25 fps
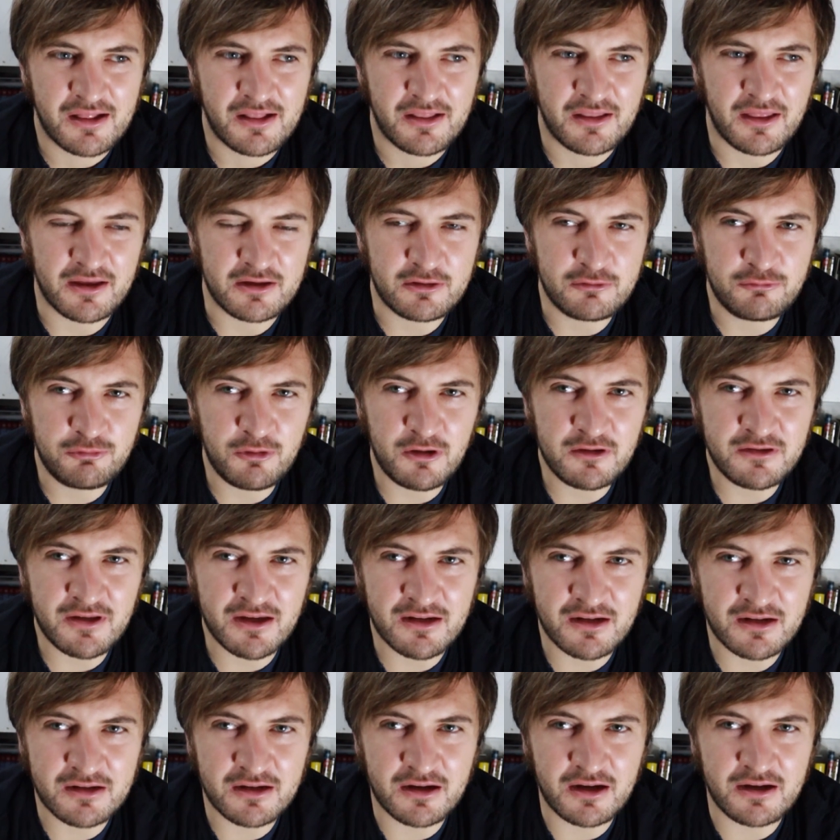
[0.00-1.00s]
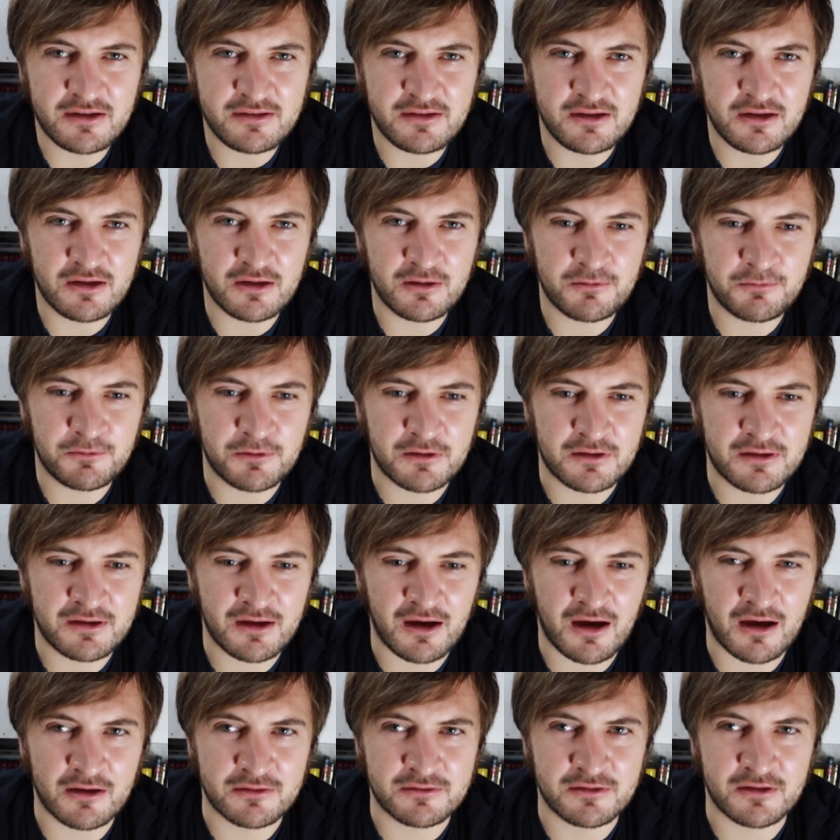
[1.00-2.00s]
Like, Chris had an idea for the
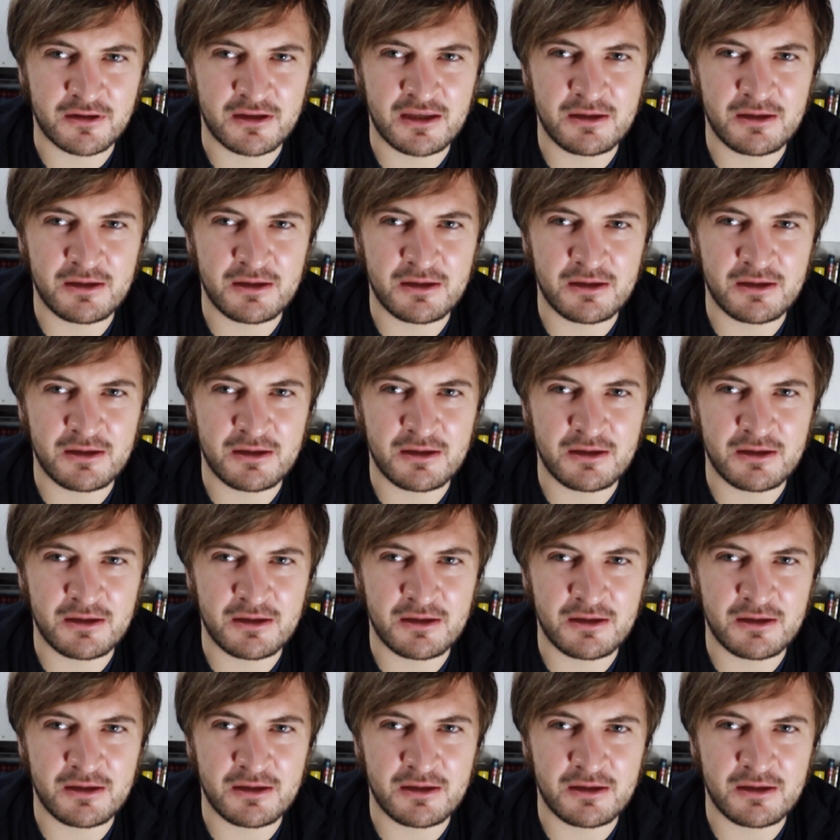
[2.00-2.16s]
character.